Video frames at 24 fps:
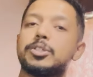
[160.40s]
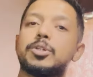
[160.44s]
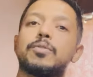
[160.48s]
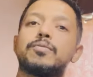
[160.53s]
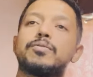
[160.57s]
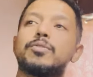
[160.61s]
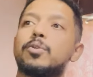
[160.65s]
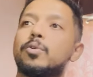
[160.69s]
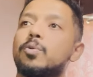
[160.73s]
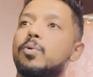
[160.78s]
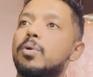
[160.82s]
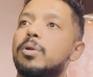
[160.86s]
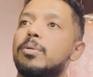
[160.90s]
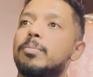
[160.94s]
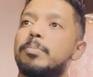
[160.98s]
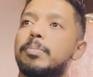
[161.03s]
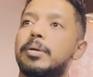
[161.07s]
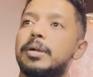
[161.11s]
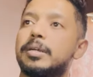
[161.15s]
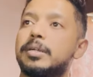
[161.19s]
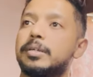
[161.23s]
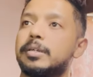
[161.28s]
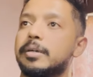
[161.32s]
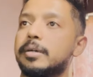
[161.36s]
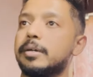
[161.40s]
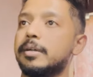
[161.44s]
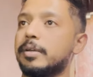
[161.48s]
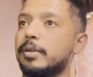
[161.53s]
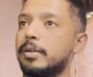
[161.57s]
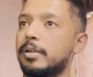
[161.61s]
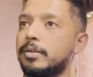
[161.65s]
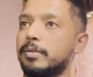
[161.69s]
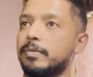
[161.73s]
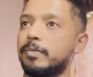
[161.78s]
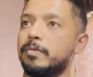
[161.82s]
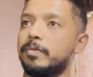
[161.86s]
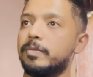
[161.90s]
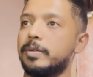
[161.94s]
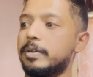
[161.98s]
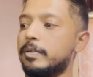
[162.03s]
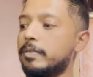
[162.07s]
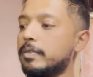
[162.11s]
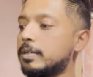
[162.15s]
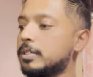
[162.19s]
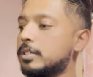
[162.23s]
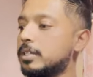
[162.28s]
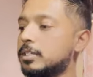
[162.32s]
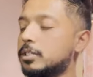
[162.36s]
of the role, but we
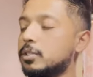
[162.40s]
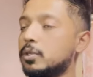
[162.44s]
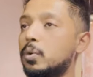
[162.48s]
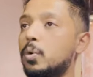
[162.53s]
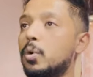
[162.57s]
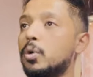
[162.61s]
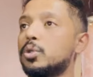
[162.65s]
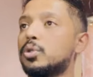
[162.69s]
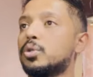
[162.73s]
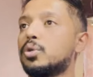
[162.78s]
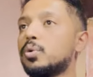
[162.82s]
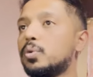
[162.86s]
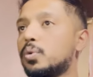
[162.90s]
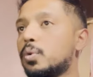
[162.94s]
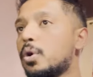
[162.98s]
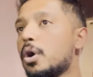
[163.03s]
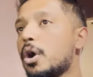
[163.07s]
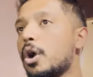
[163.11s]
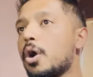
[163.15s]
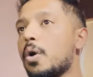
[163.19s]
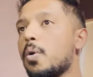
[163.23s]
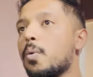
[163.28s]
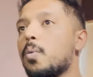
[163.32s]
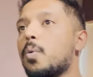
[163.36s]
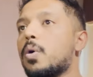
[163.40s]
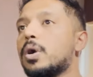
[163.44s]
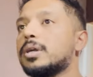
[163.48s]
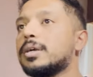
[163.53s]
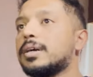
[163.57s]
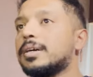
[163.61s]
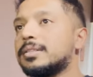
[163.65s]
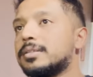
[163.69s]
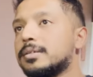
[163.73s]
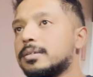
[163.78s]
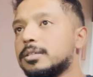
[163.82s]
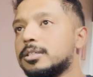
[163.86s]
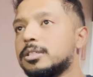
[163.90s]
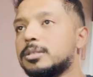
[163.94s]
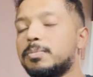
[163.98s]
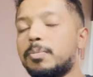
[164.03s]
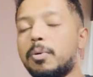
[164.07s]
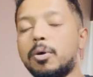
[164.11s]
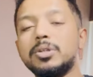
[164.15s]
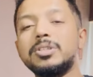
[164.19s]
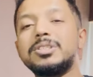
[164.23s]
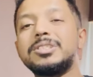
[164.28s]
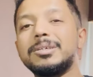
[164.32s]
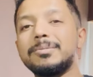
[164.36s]
will just go through what are the
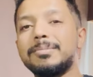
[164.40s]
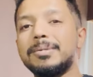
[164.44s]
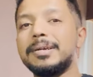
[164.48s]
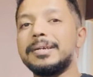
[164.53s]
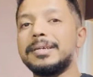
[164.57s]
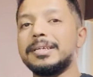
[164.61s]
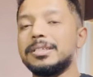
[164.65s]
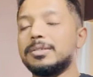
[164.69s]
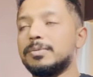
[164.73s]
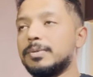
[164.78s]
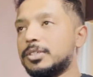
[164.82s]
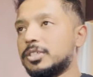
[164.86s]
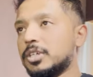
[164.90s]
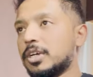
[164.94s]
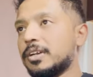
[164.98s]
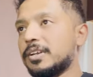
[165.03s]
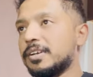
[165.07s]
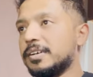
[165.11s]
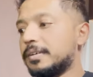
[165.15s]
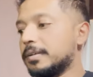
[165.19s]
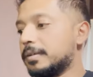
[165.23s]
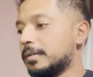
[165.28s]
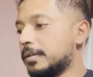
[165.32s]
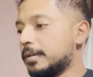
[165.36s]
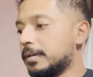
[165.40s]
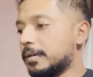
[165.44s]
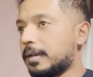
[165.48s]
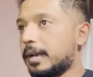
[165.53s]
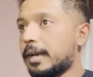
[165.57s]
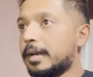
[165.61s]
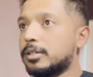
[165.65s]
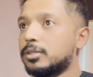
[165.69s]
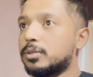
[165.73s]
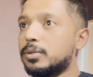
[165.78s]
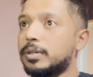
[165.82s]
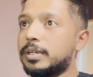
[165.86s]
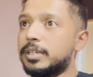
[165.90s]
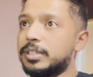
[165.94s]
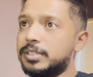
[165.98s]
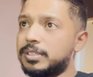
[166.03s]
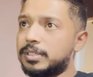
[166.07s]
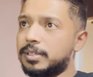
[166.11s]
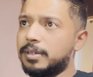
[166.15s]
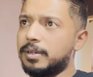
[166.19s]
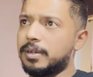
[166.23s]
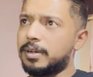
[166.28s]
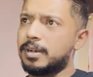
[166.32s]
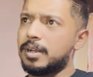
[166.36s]
responsibilities which are written here, right? So you can
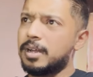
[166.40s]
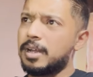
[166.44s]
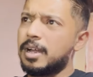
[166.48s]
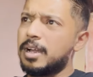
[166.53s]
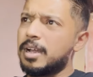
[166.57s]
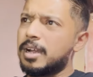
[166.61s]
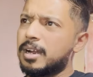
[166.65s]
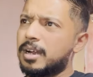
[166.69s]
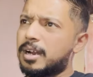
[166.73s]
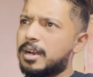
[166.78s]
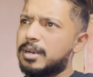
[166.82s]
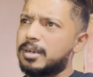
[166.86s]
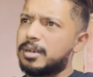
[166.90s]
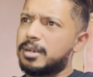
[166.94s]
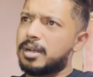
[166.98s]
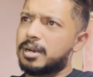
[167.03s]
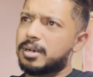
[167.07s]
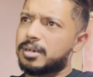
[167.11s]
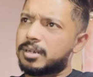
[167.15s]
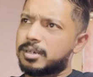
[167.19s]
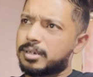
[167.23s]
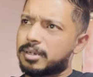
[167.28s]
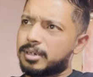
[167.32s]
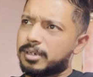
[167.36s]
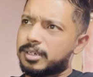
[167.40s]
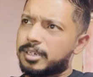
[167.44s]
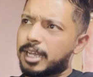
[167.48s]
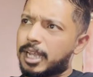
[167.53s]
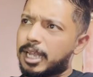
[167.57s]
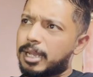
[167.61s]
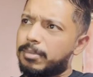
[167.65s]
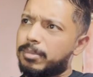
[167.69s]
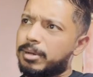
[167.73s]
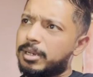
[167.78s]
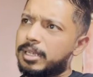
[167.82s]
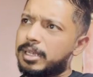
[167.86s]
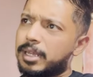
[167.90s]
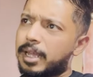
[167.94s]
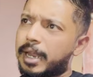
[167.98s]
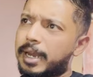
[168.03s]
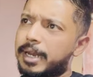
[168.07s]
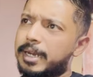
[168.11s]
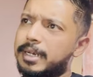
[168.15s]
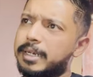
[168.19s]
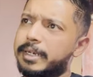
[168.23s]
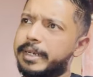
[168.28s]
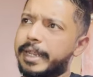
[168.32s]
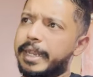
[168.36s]
see here, conduct timely
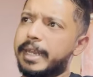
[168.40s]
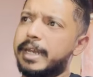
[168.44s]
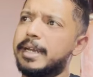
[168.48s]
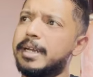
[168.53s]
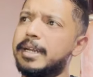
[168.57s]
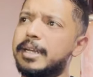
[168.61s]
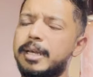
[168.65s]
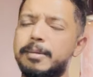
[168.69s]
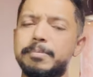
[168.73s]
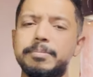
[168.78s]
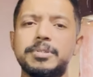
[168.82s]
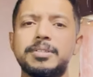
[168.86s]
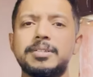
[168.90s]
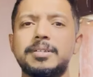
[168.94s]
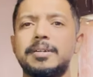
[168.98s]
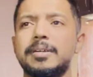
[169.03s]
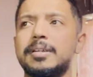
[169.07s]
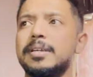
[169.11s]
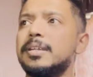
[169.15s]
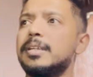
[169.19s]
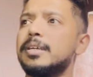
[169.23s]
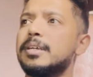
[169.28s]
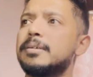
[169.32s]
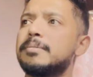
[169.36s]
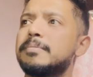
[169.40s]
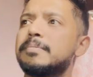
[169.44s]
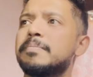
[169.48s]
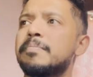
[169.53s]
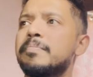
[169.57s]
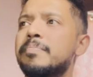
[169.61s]
and in-depth screening,